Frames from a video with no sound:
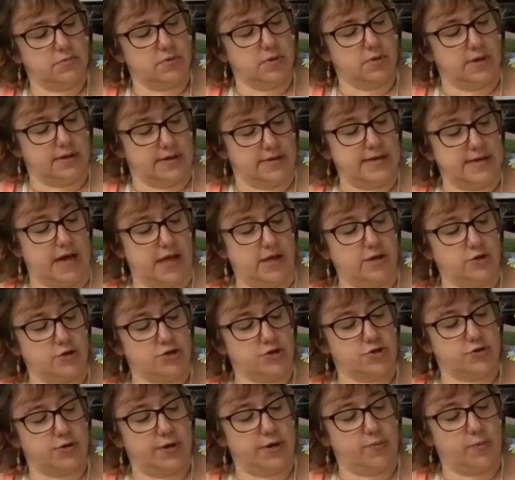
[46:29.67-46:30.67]
And Dollar
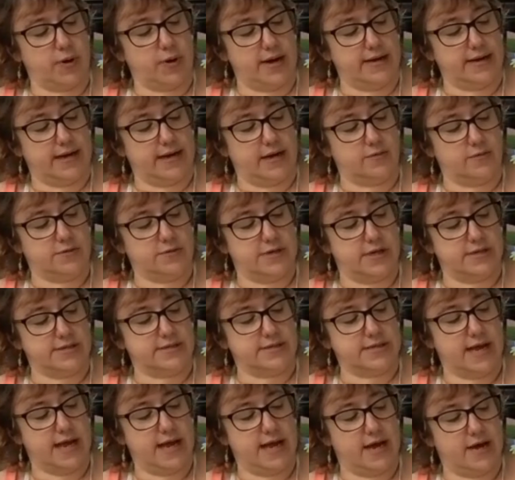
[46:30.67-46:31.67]
Tree right now
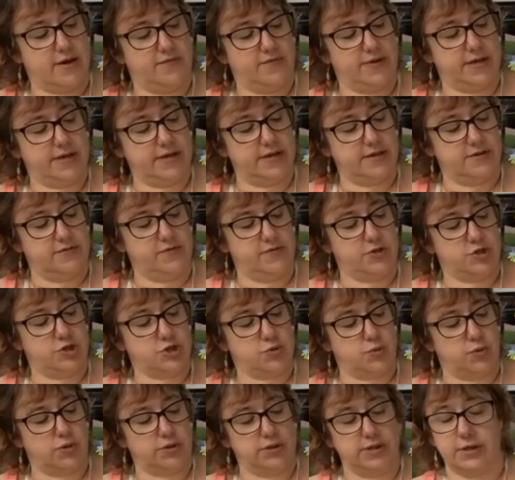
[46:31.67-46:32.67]
does have
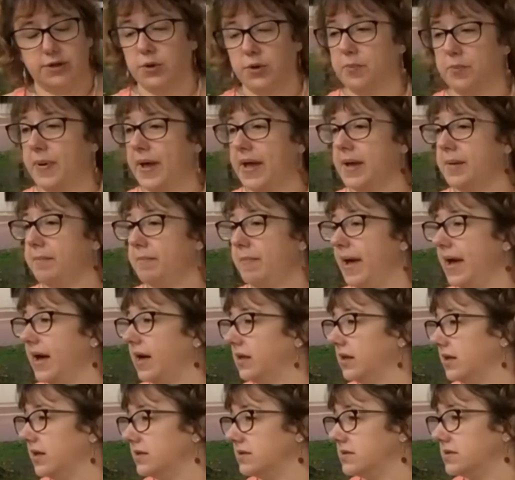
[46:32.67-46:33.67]
individual little paint
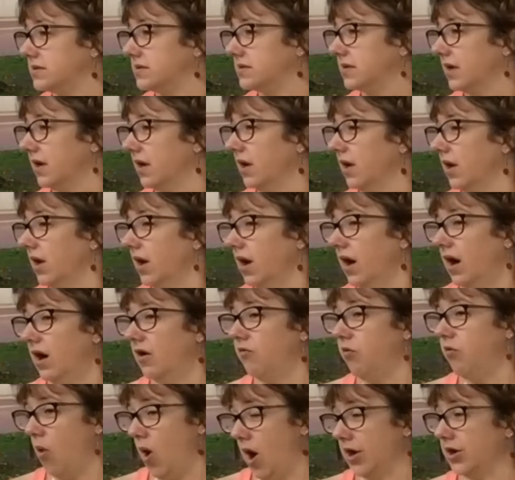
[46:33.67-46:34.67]
palettes
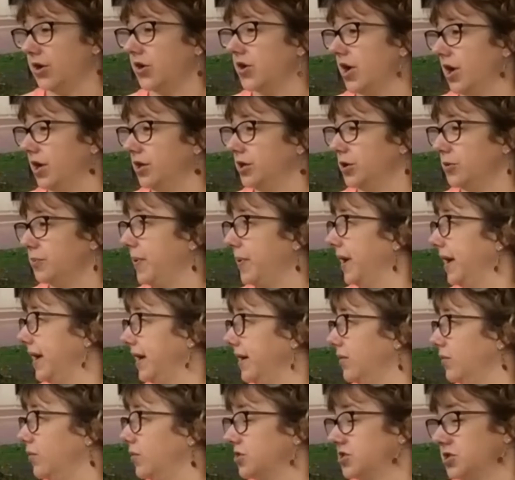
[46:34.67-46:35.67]
of watercolor
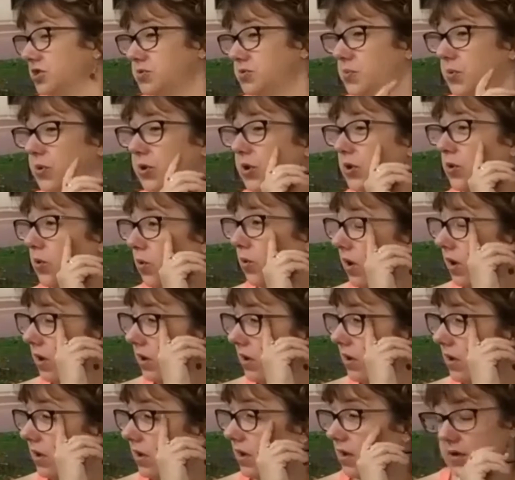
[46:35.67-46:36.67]
paint, which is pretty
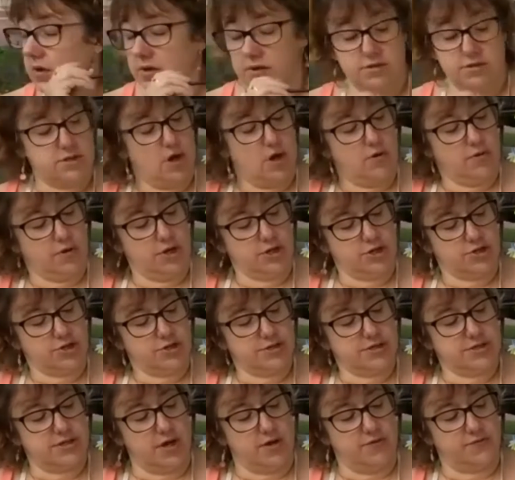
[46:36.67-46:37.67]
cool. So get
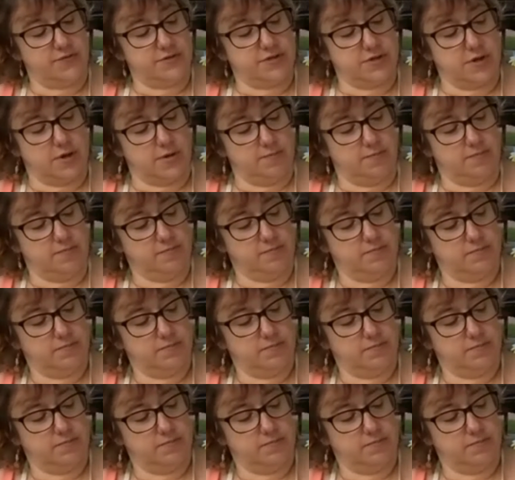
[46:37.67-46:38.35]
yourself some.